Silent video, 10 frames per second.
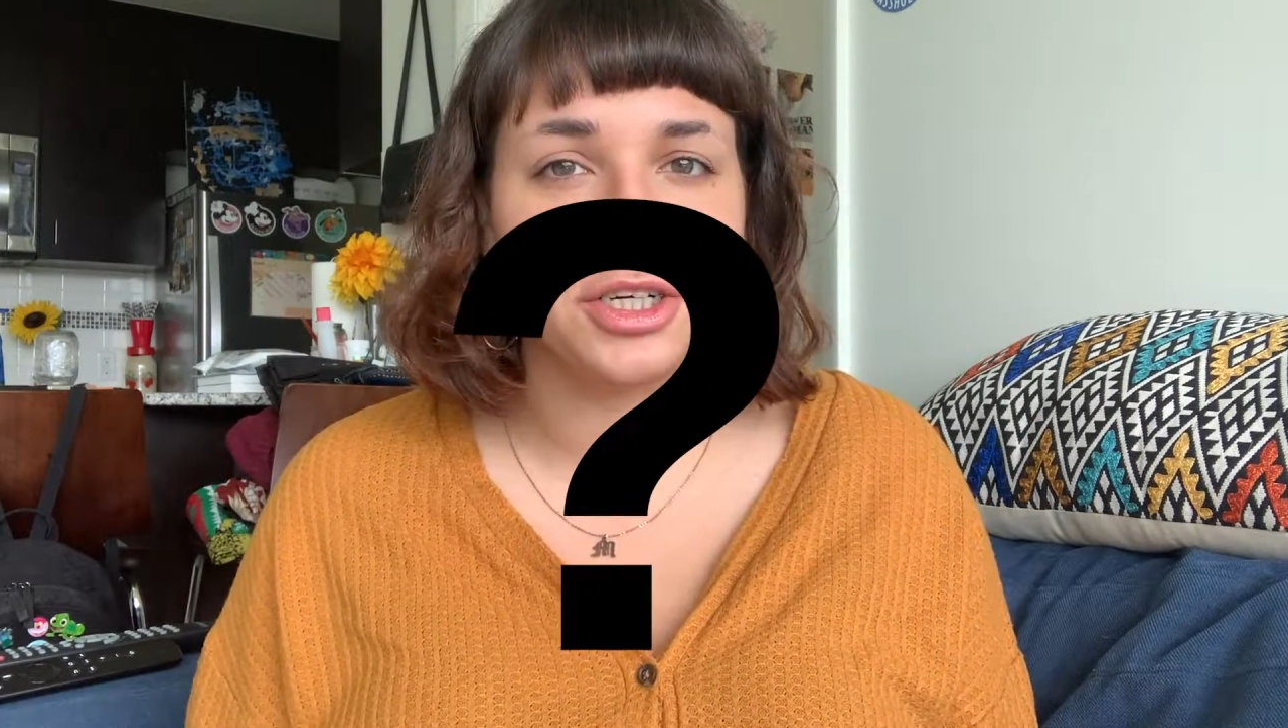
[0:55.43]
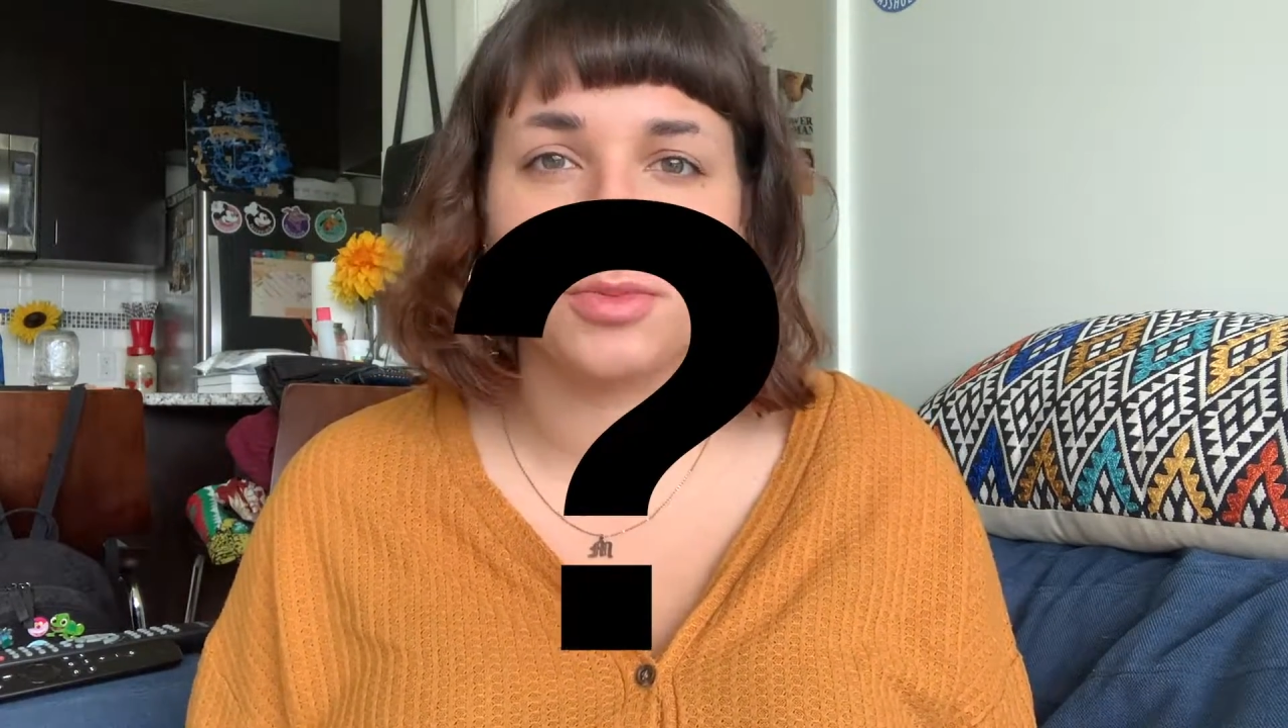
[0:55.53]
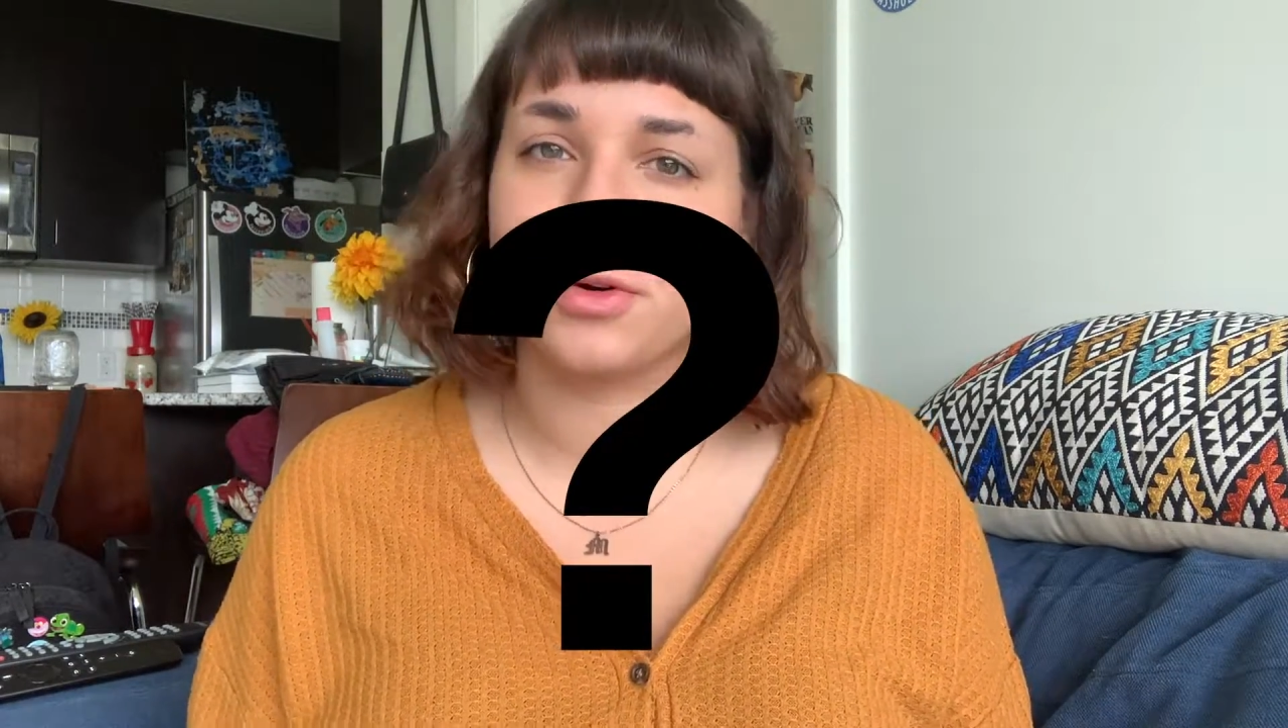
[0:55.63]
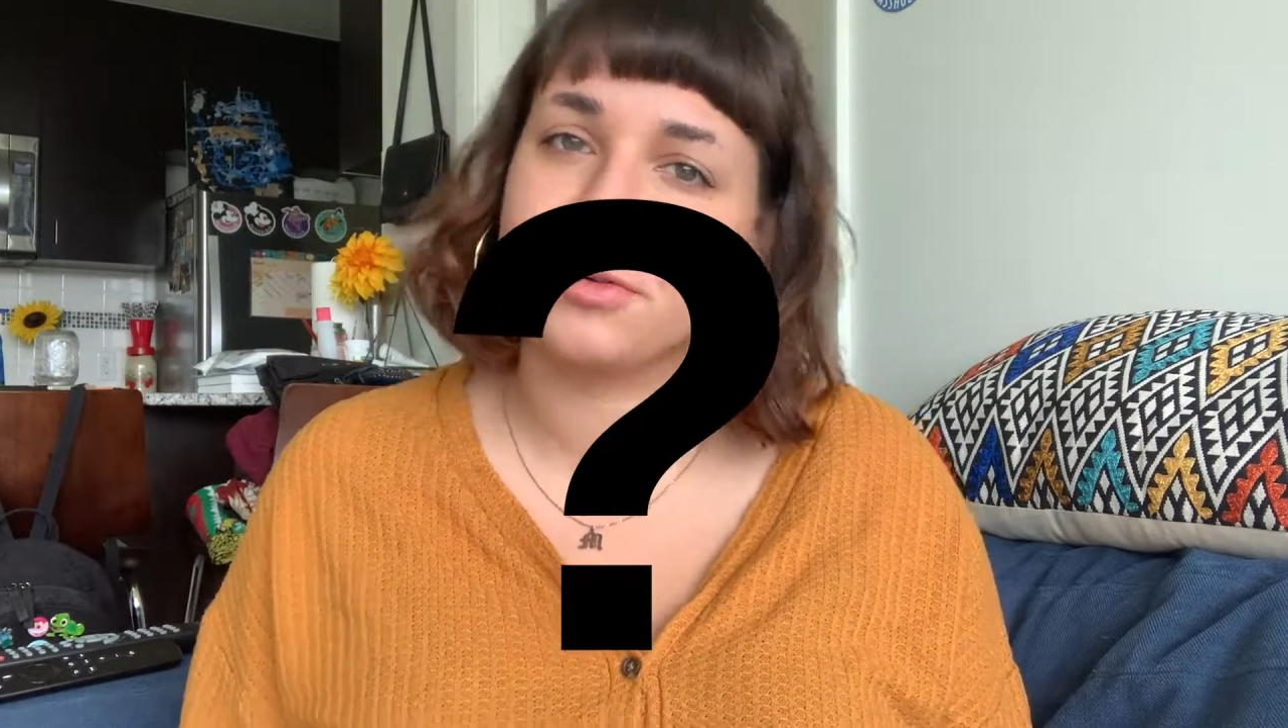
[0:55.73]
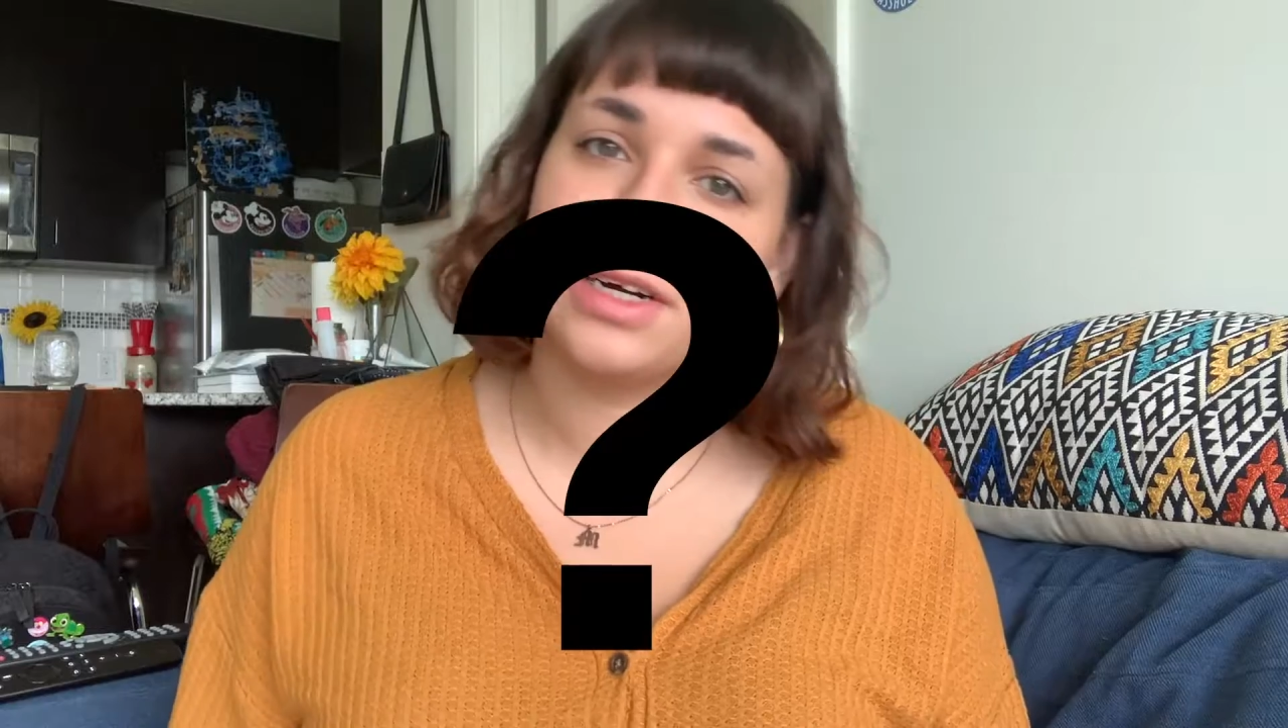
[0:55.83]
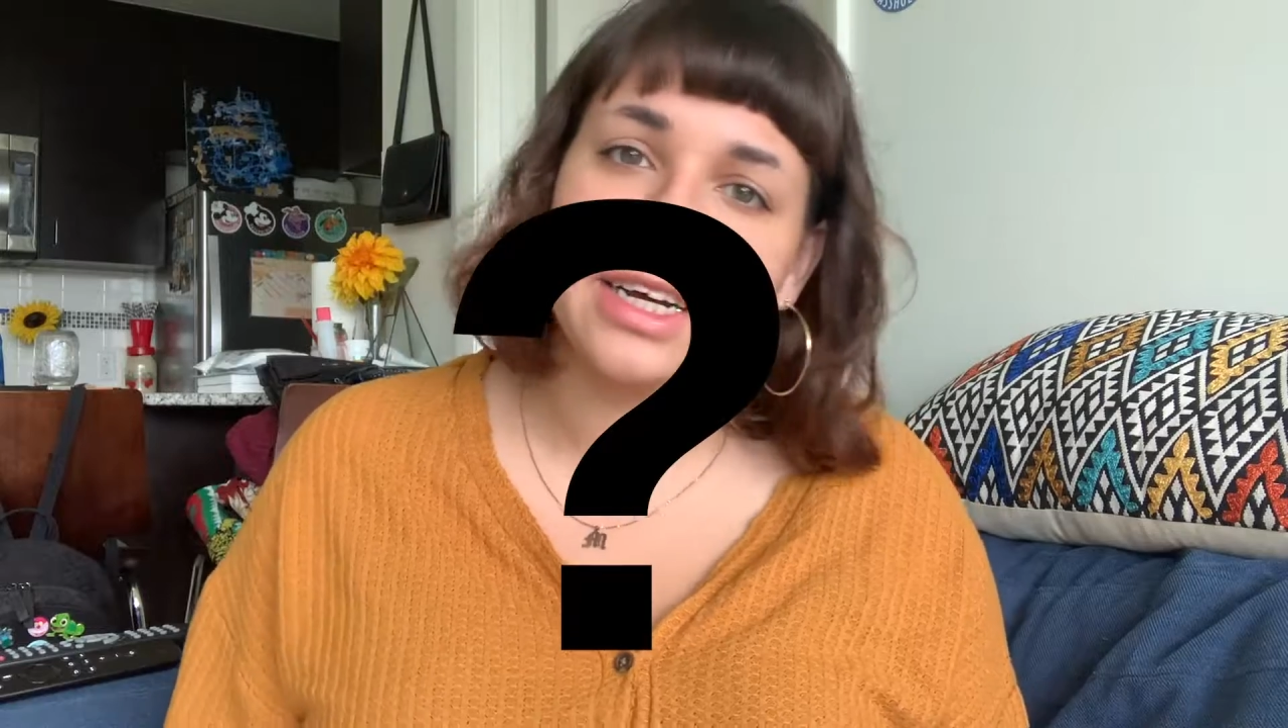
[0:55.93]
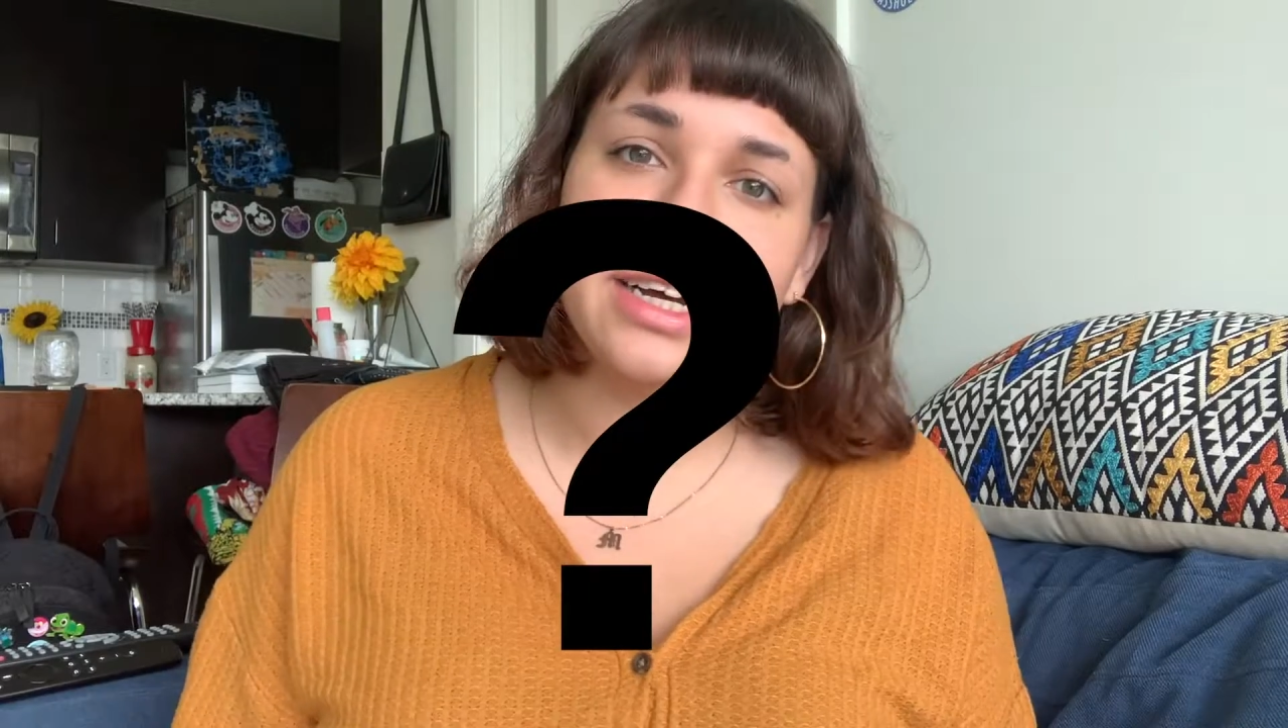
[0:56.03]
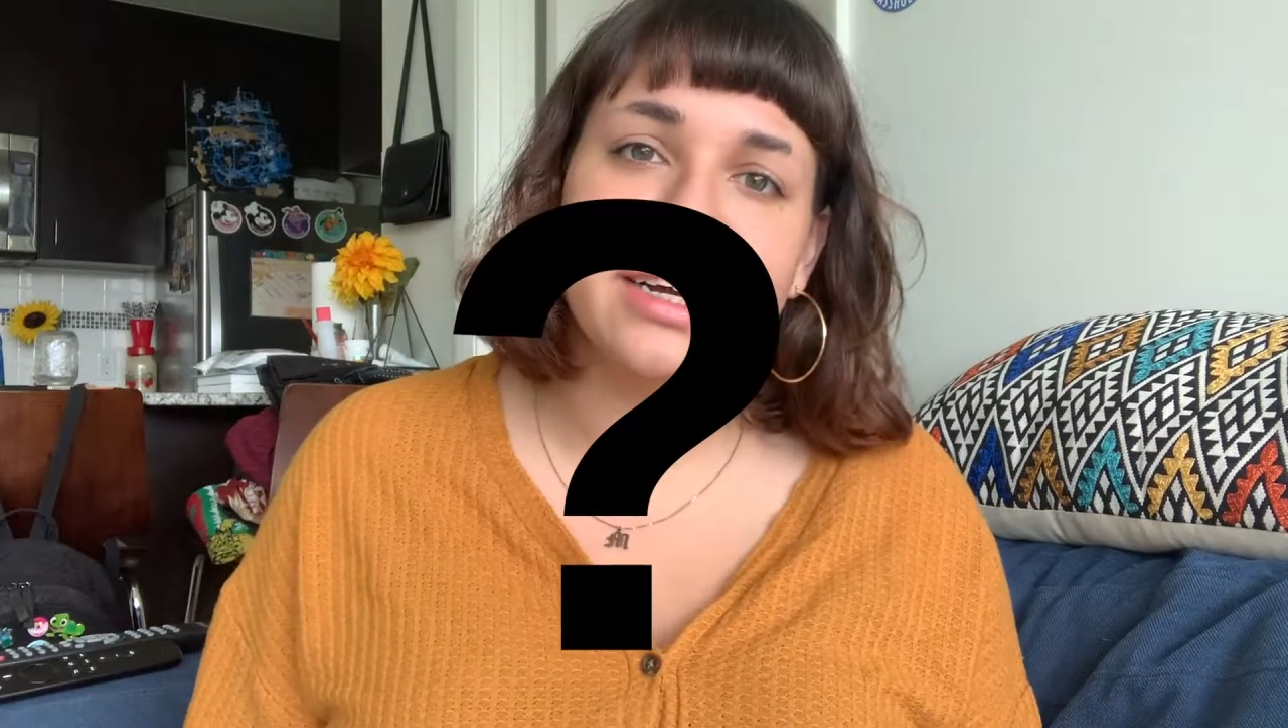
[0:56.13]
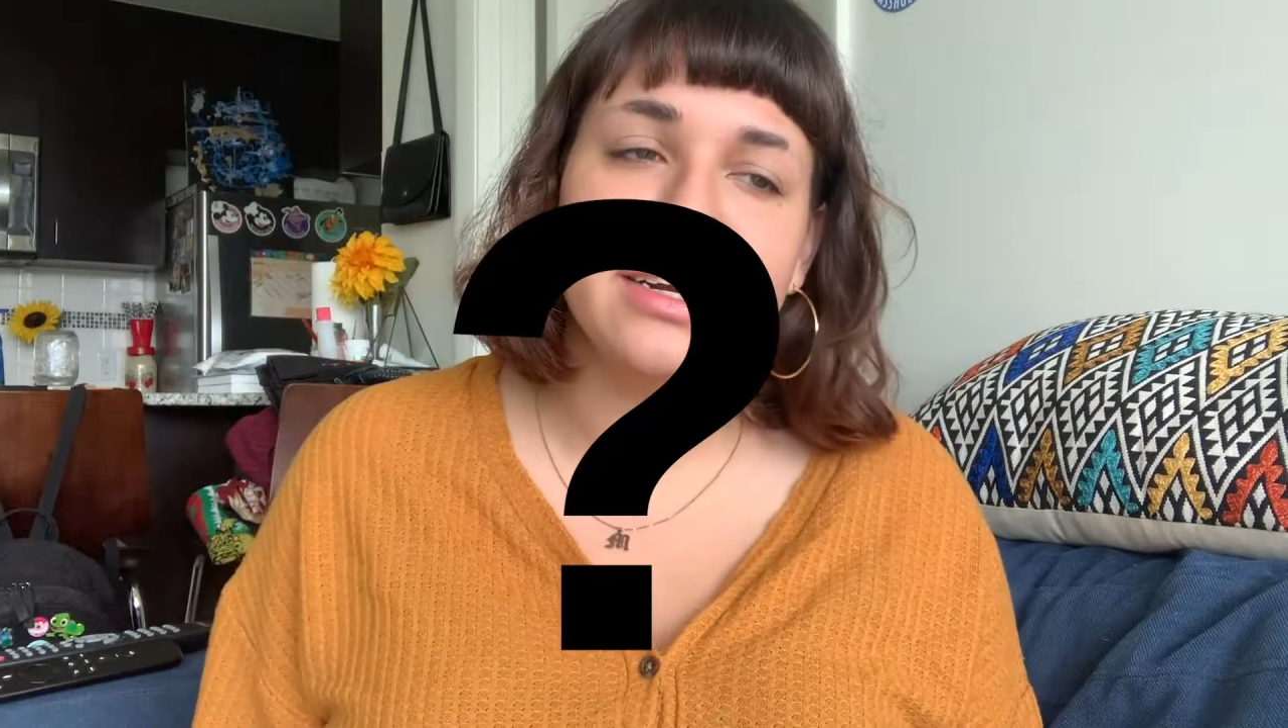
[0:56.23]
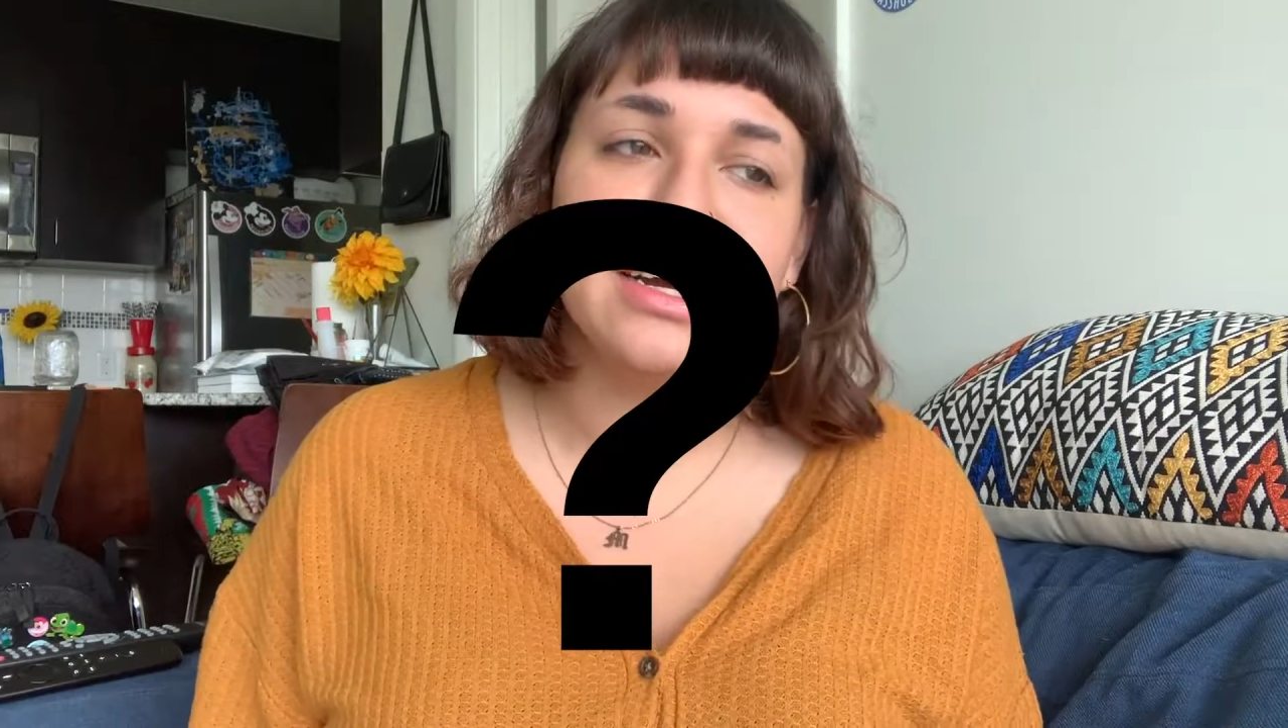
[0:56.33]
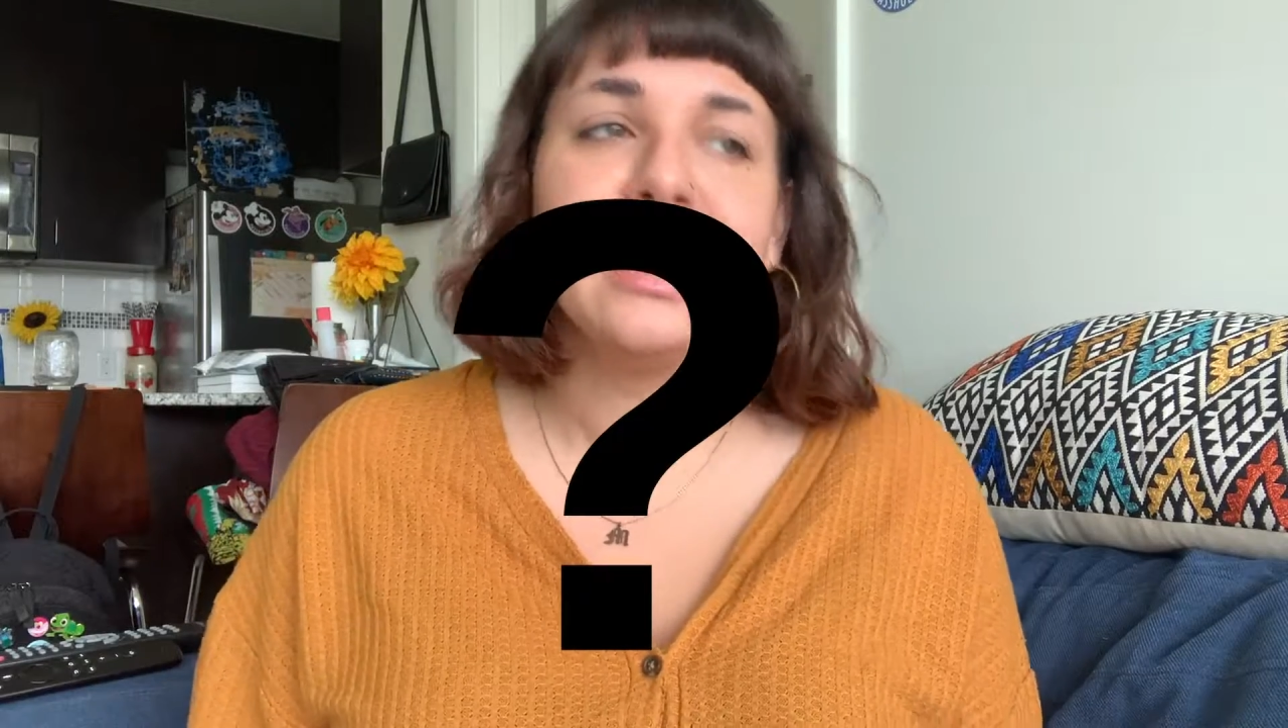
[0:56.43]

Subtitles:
you're Puerto Rican.